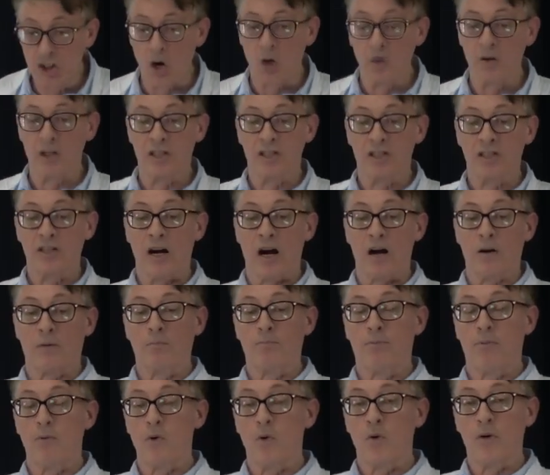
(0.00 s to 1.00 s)
going to
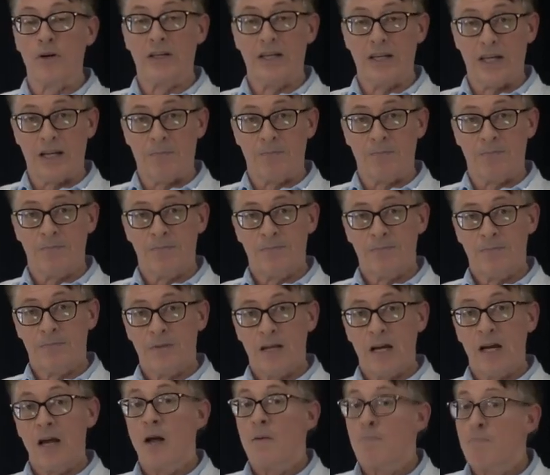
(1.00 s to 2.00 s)
start pouring in.
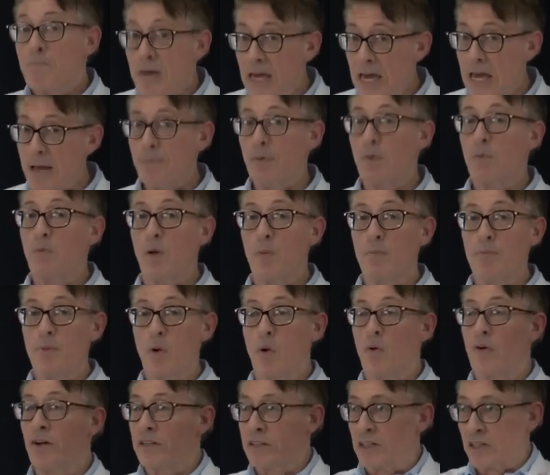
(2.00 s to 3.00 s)
People will
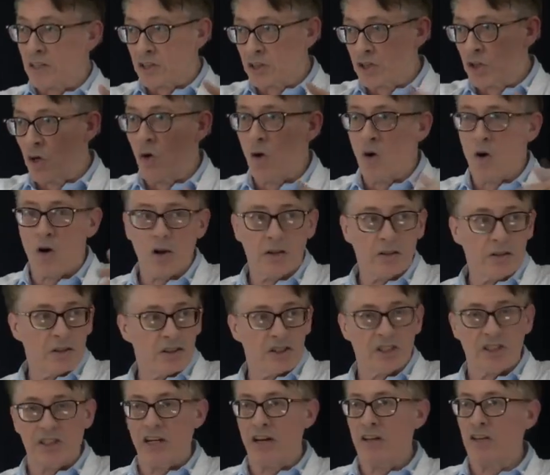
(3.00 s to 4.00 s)
pour in. They'll talk, they'll
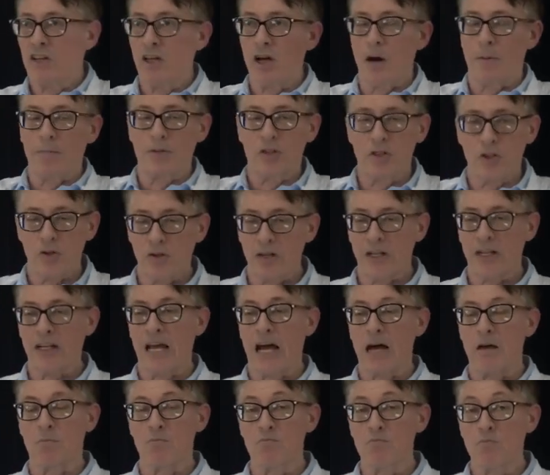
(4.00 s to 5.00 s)
share the opportunity,
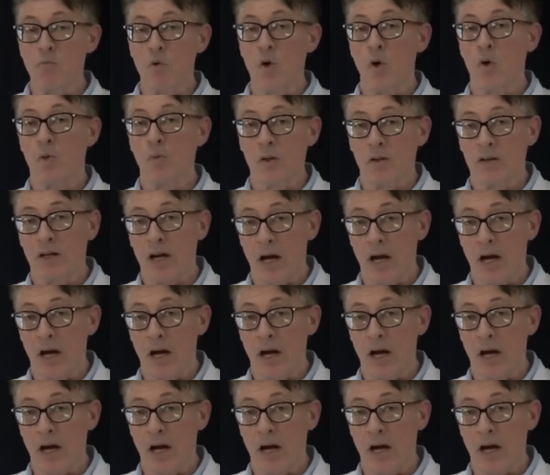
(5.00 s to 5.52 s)
and more will